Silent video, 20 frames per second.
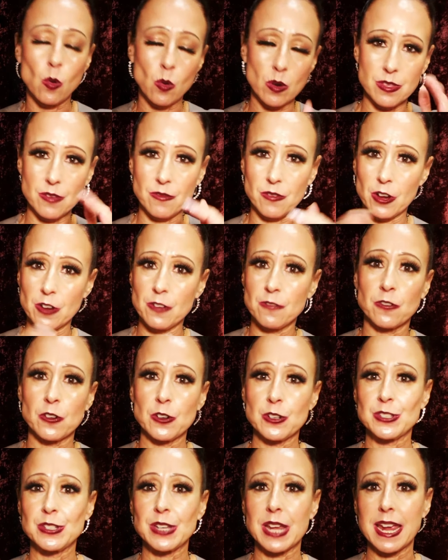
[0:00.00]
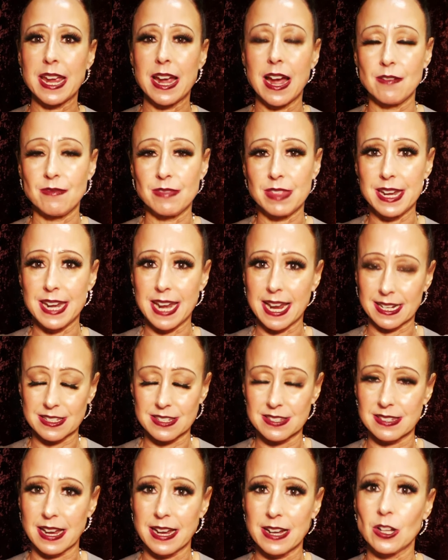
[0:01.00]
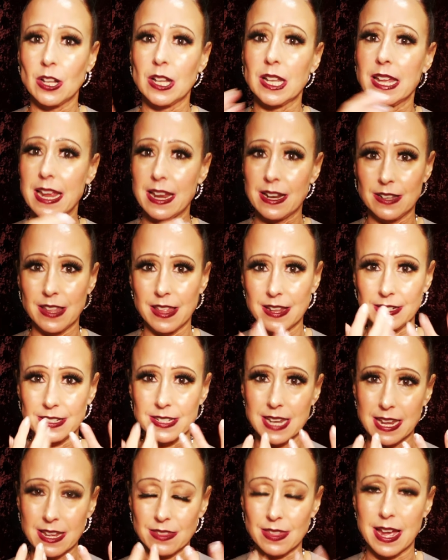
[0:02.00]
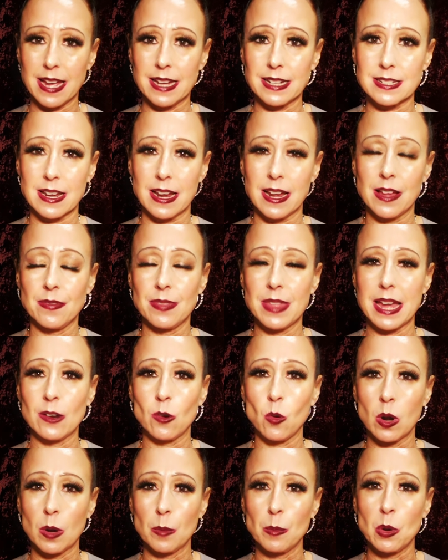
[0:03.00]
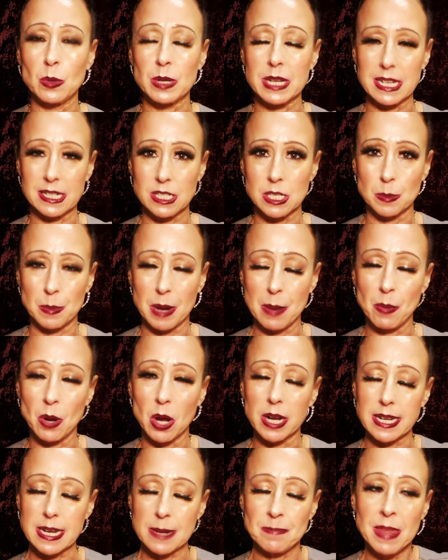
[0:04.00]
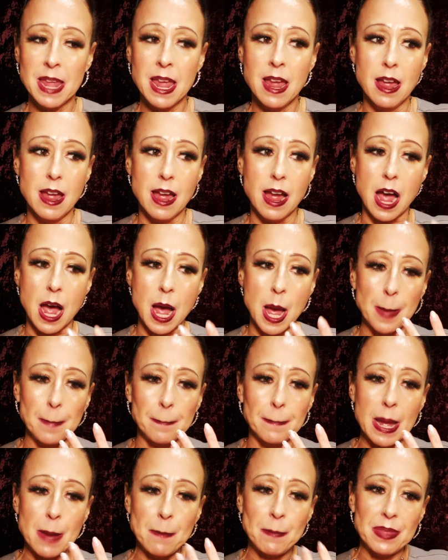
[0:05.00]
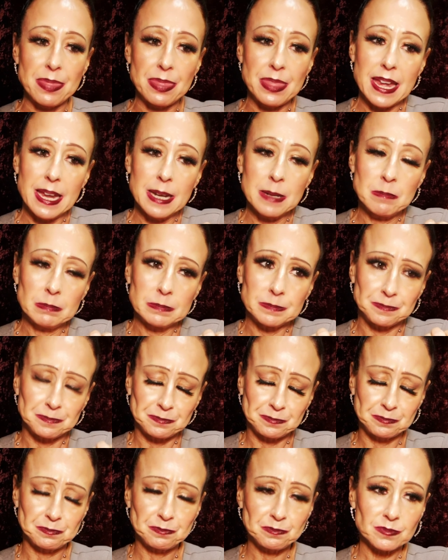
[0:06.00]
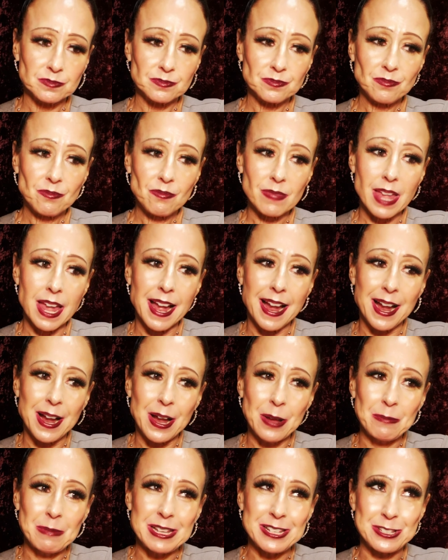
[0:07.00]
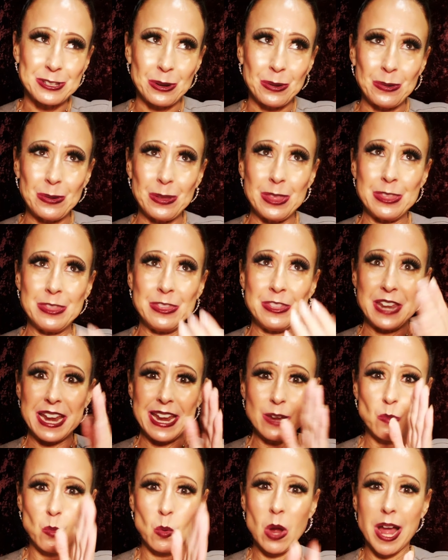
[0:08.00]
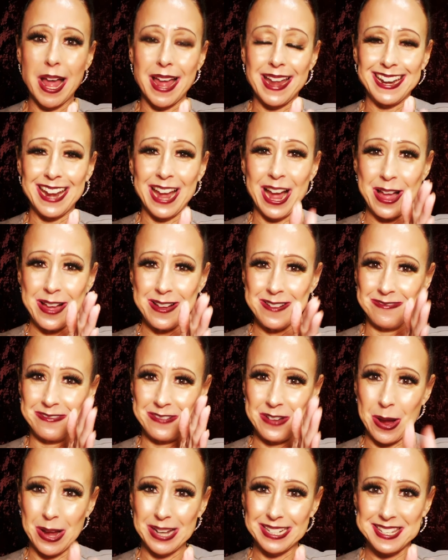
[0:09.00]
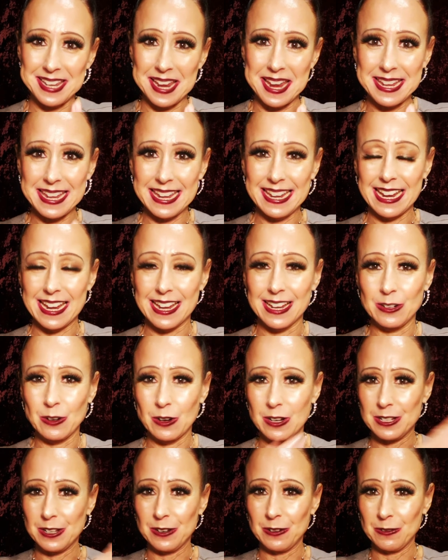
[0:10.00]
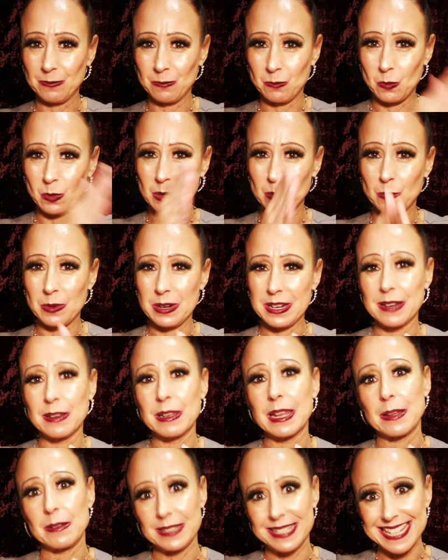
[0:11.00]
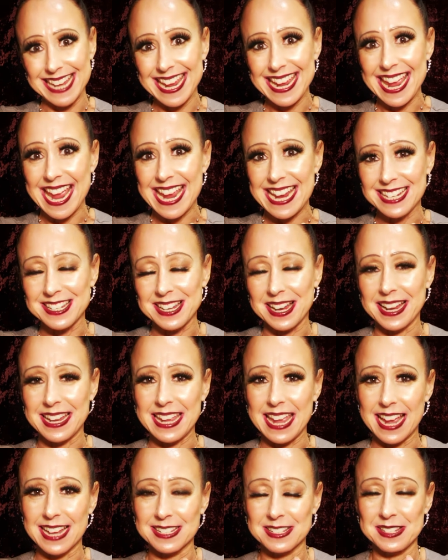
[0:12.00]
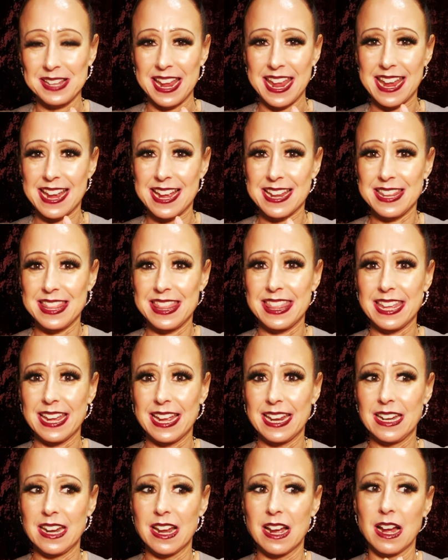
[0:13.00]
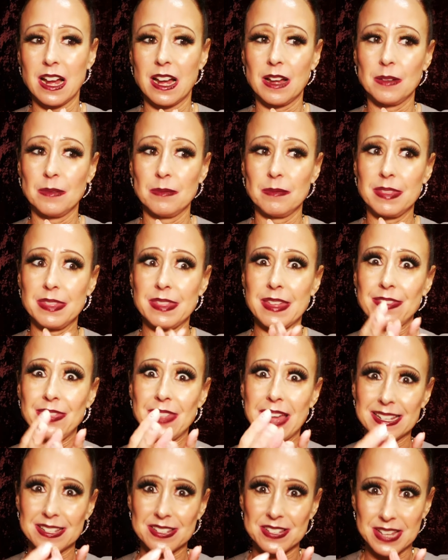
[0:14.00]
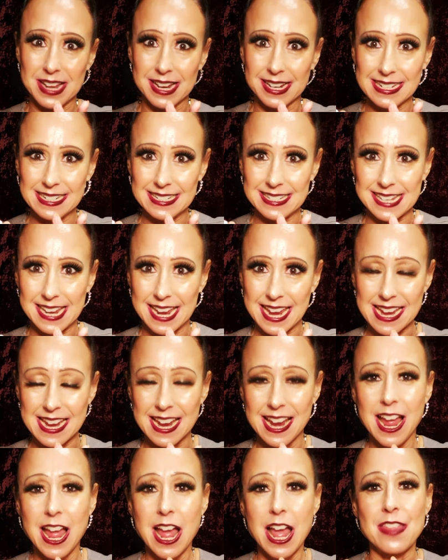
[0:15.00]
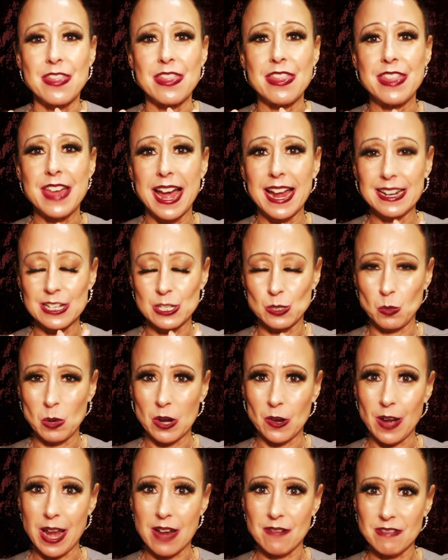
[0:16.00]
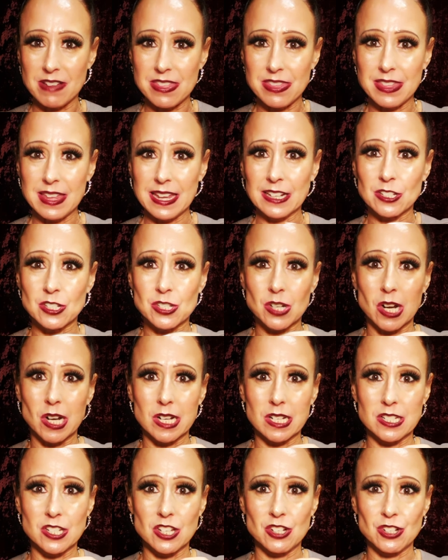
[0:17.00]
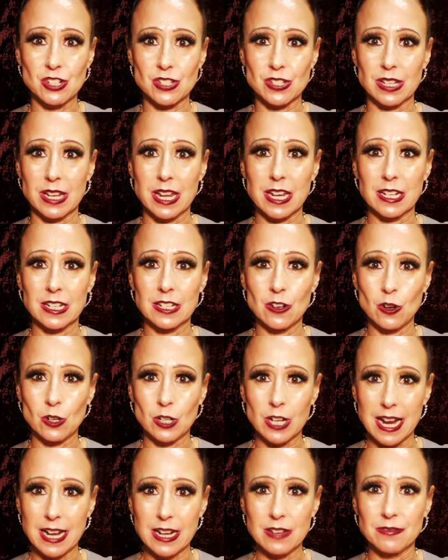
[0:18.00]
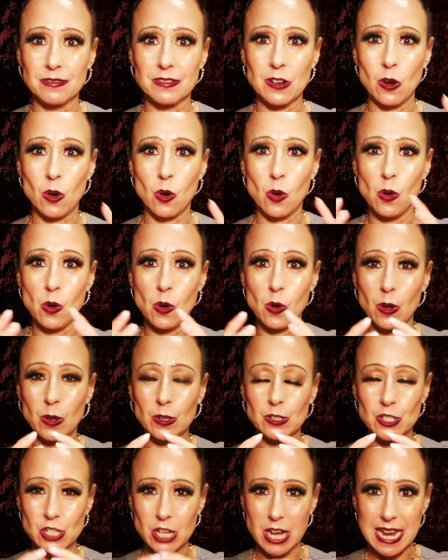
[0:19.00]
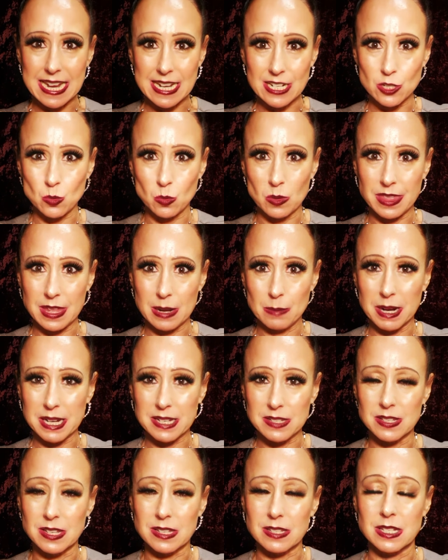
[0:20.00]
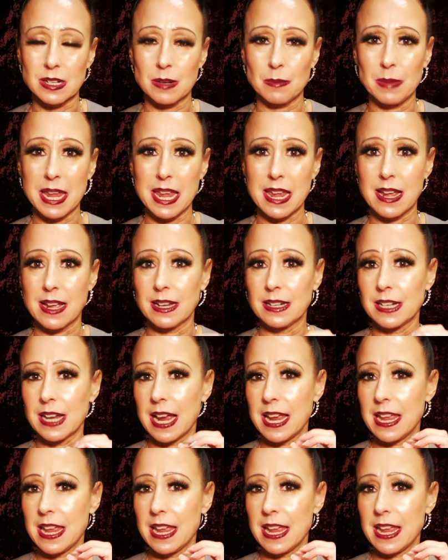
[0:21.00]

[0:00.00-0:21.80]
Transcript: or the very first day of the next cycle, and then take that that hormone into my body. But then so day one of not taking it would have been like day 8, I guess. And then that second day, that is where everything started to just like kind of, a change within my system. And